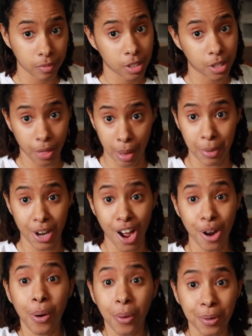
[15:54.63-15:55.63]
so that we're
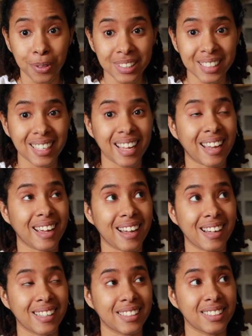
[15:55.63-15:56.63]
not cold,
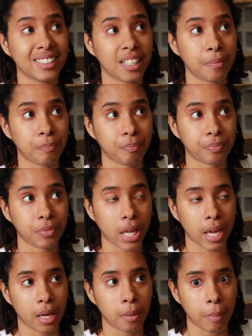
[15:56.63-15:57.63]
and
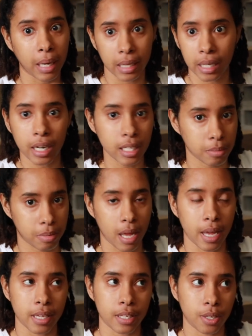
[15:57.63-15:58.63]
like my cleaning supplies.